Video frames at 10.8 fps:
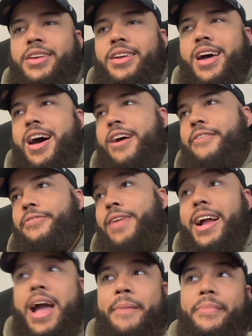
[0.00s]
I
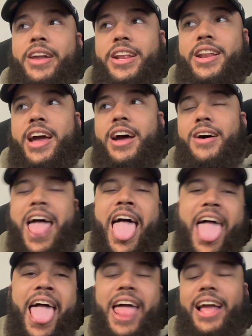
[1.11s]
got money now.
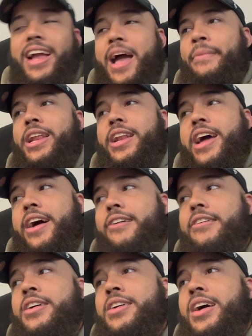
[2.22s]
I got money now.
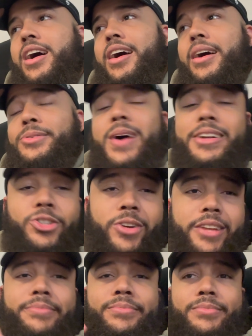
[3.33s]
So I
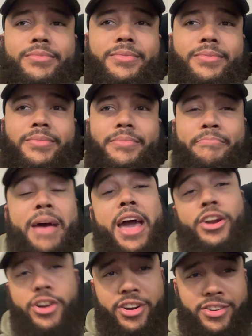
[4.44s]
drink
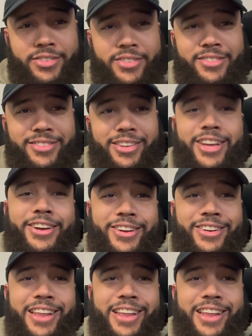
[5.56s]
better liquor.